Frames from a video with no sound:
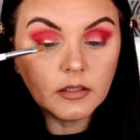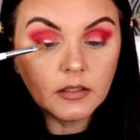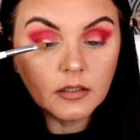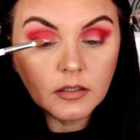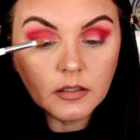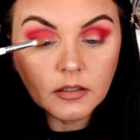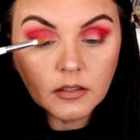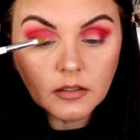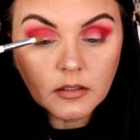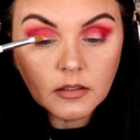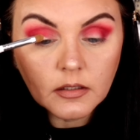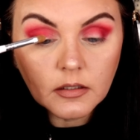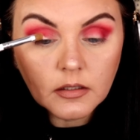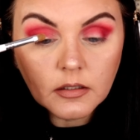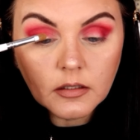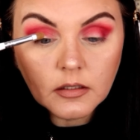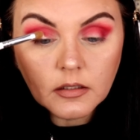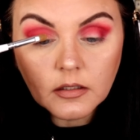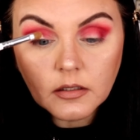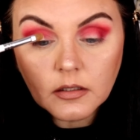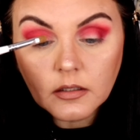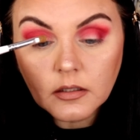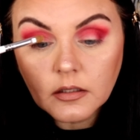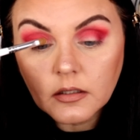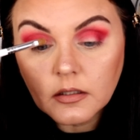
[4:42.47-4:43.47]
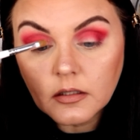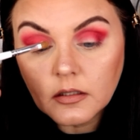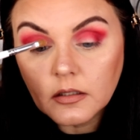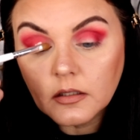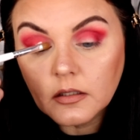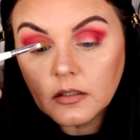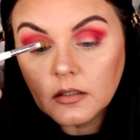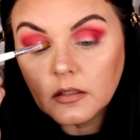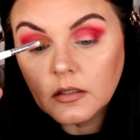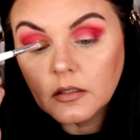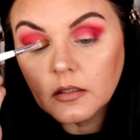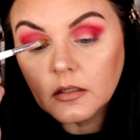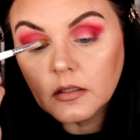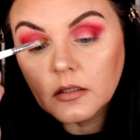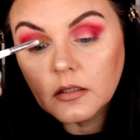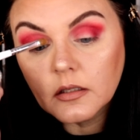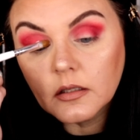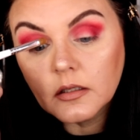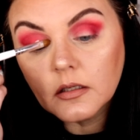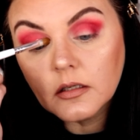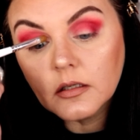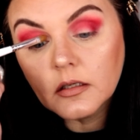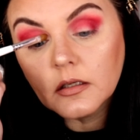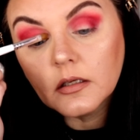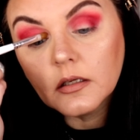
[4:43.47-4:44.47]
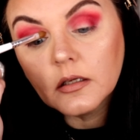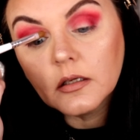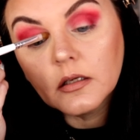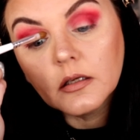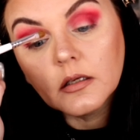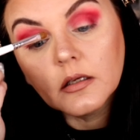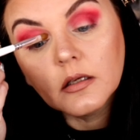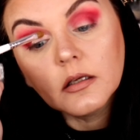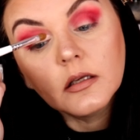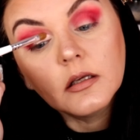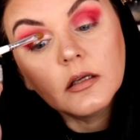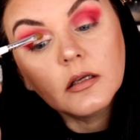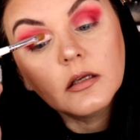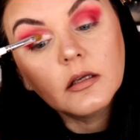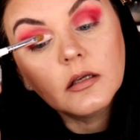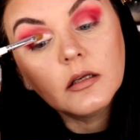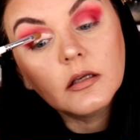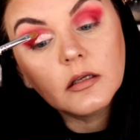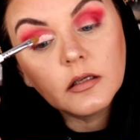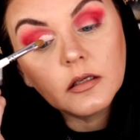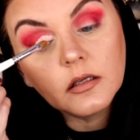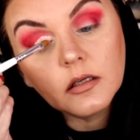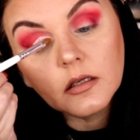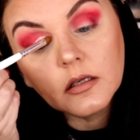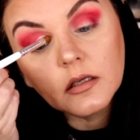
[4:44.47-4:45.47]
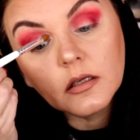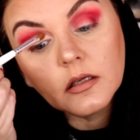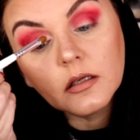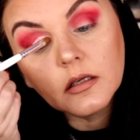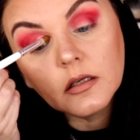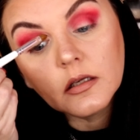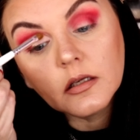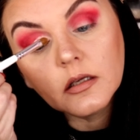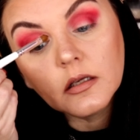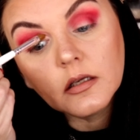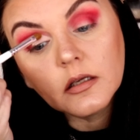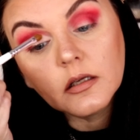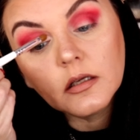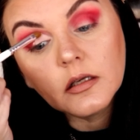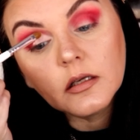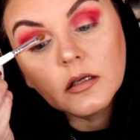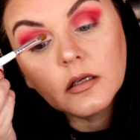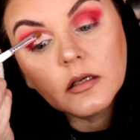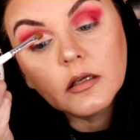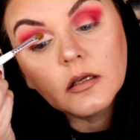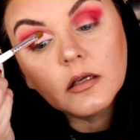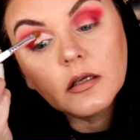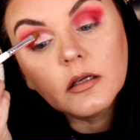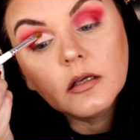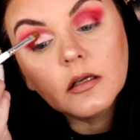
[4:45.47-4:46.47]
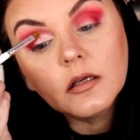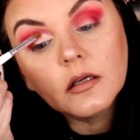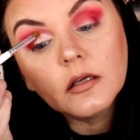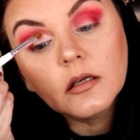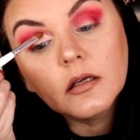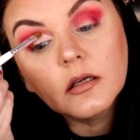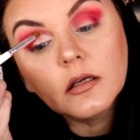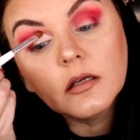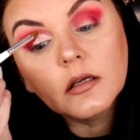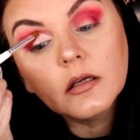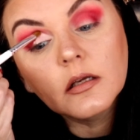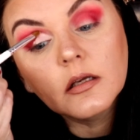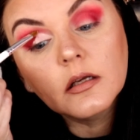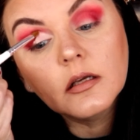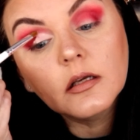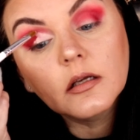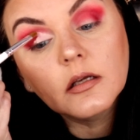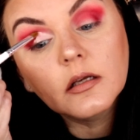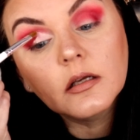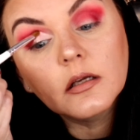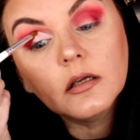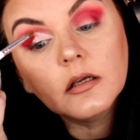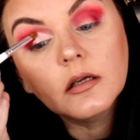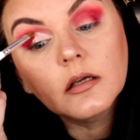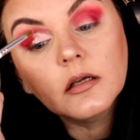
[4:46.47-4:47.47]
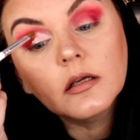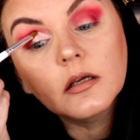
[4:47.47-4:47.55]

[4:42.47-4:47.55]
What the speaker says: [no speech]